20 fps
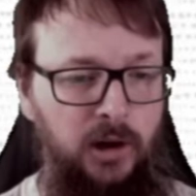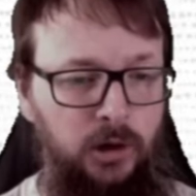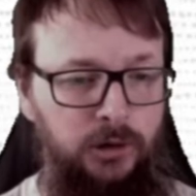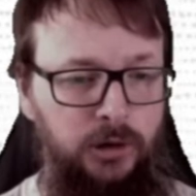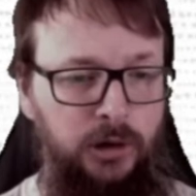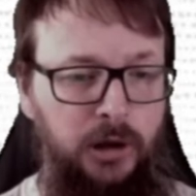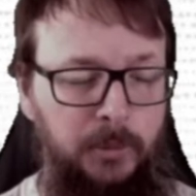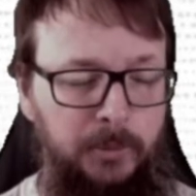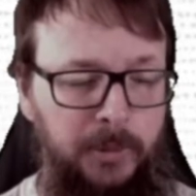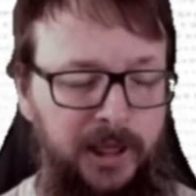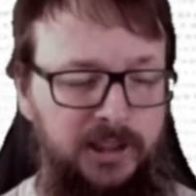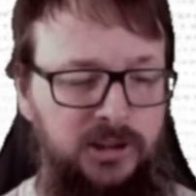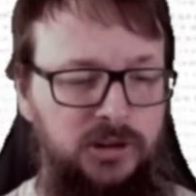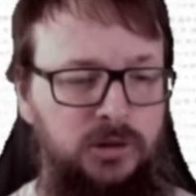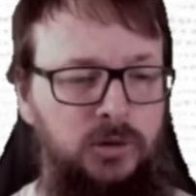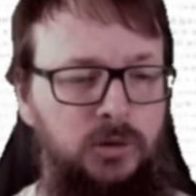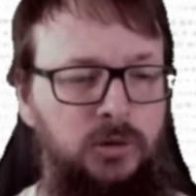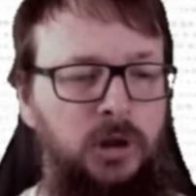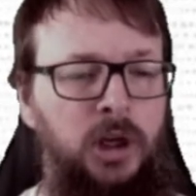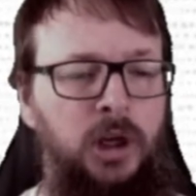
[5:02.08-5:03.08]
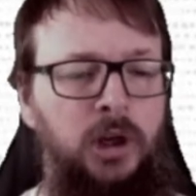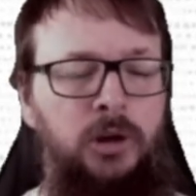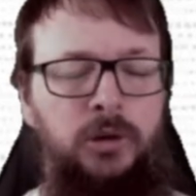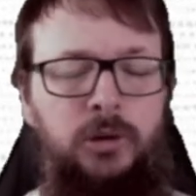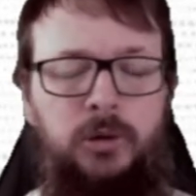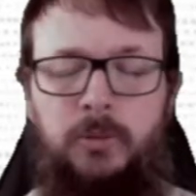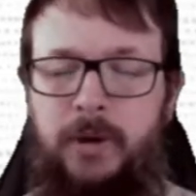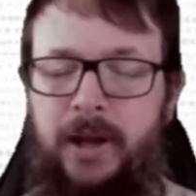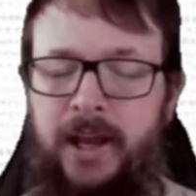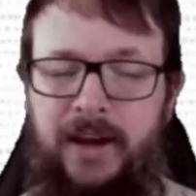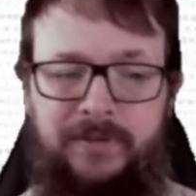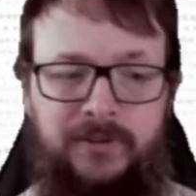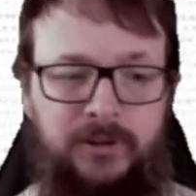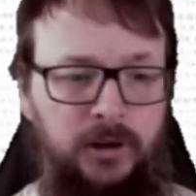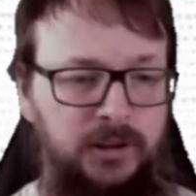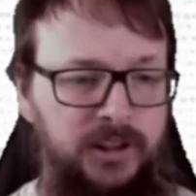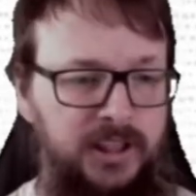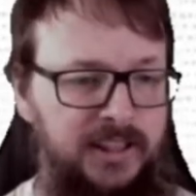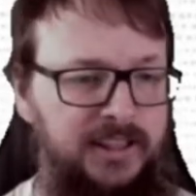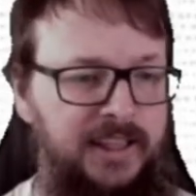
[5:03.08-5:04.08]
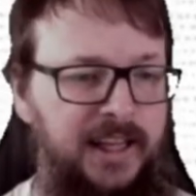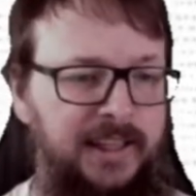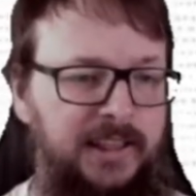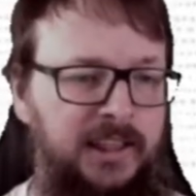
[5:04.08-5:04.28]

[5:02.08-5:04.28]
commands too. You may have noticed that.